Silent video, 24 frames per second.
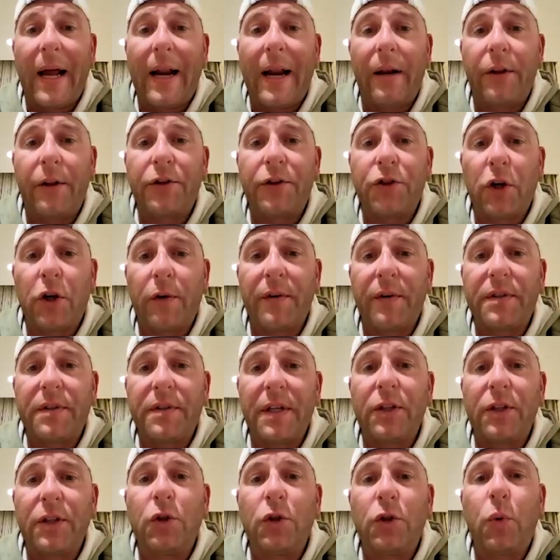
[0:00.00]
out of the service
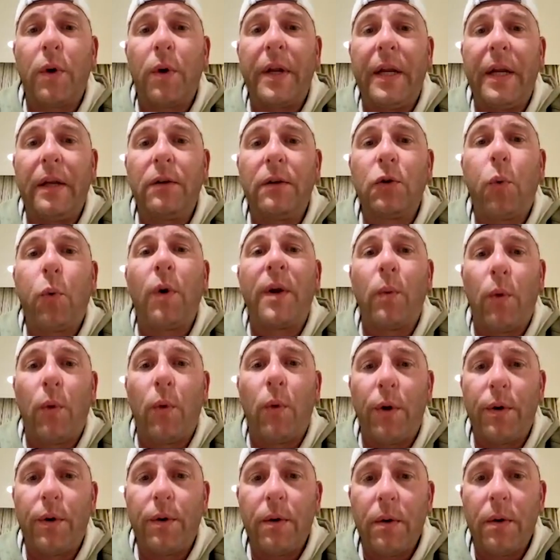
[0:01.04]
in 2021.